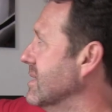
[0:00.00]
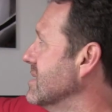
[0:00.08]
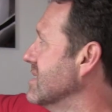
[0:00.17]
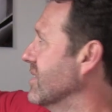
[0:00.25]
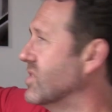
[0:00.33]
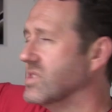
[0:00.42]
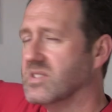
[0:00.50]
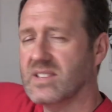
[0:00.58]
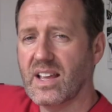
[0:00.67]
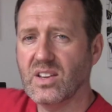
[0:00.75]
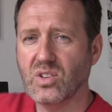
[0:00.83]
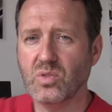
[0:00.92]
Let's say I've got a
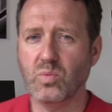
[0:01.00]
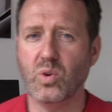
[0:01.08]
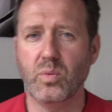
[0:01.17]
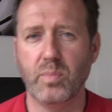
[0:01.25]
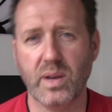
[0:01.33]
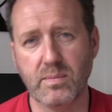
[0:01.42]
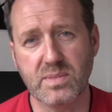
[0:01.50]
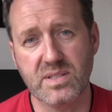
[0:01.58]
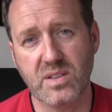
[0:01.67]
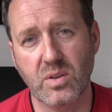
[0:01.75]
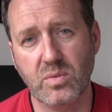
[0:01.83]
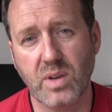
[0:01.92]
stain on the wallpaper,
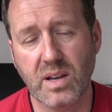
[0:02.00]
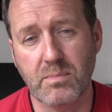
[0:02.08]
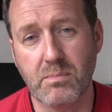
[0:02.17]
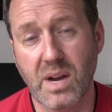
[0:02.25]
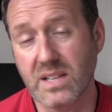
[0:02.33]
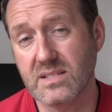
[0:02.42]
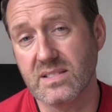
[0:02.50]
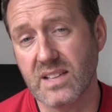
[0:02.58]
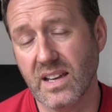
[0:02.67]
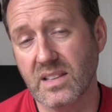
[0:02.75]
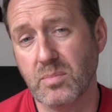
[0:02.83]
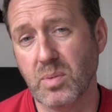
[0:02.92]
so I might
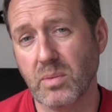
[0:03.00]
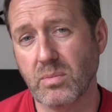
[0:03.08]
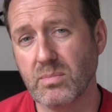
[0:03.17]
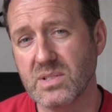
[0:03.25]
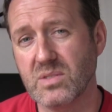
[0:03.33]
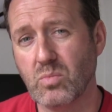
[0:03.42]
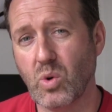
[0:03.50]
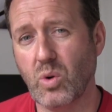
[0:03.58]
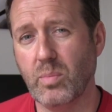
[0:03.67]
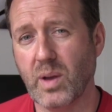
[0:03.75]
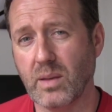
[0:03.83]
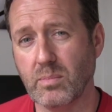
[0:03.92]
say the problem is the
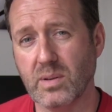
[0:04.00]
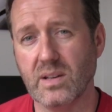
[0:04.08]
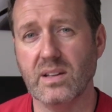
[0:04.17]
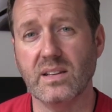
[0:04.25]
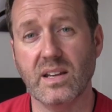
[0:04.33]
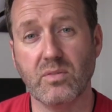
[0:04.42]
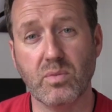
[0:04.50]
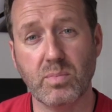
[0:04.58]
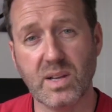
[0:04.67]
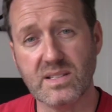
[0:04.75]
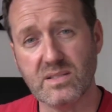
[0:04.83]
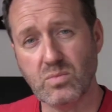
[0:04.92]
wallpaper, and I
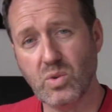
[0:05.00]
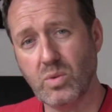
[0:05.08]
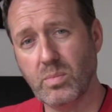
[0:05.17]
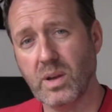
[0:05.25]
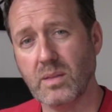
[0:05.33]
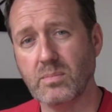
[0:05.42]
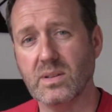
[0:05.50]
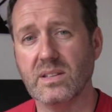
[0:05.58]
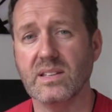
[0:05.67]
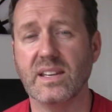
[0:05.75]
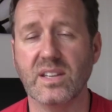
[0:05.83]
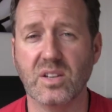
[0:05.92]
replace the wallpaper,
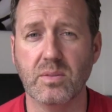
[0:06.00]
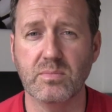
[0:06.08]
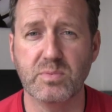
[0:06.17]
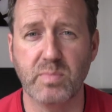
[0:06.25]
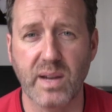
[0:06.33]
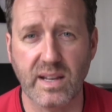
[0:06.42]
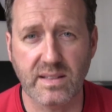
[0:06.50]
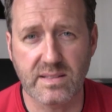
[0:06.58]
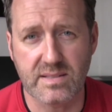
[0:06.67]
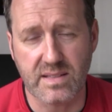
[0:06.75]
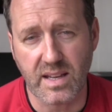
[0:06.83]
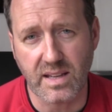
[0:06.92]
and then it comes back, the
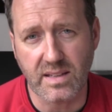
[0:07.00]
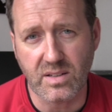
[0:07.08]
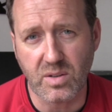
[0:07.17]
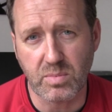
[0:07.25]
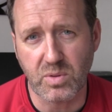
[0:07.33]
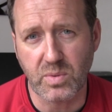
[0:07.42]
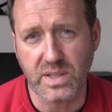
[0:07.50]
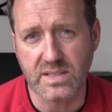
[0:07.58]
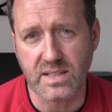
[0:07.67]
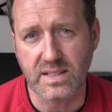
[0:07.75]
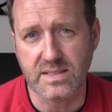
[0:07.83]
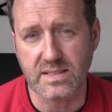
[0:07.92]
stain, a couple of
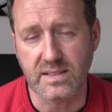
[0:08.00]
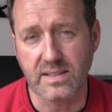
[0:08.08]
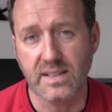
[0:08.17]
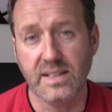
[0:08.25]
weeks later.